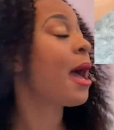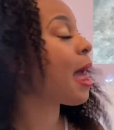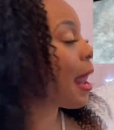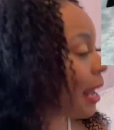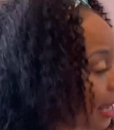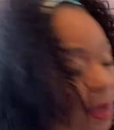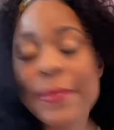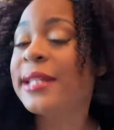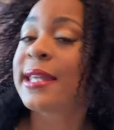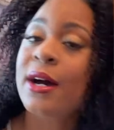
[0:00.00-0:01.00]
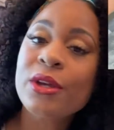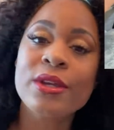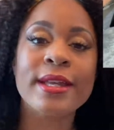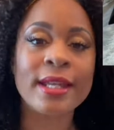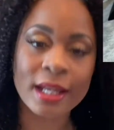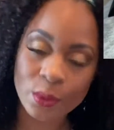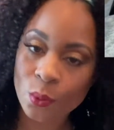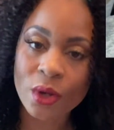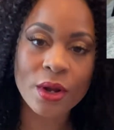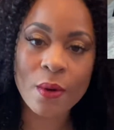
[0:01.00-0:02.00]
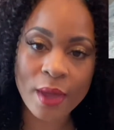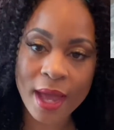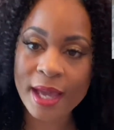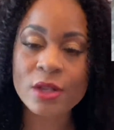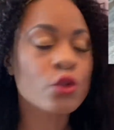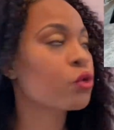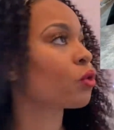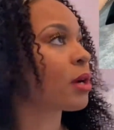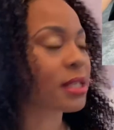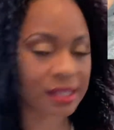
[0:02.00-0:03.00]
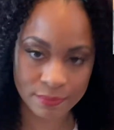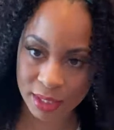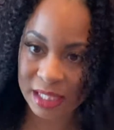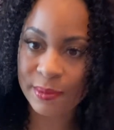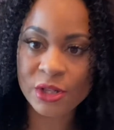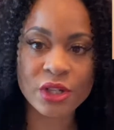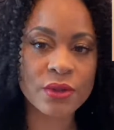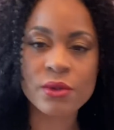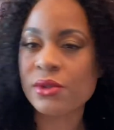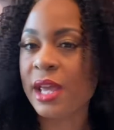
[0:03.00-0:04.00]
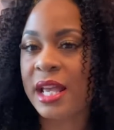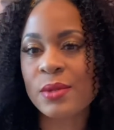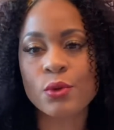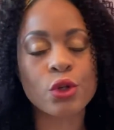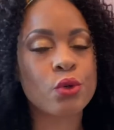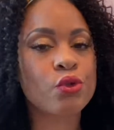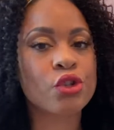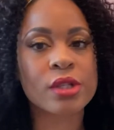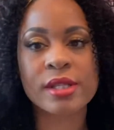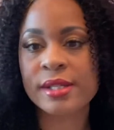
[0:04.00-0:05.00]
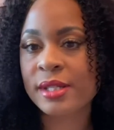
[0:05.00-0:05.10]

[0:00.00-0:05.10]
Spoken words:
let me tell you, you need one, okay? Trust me, especially on those days where you just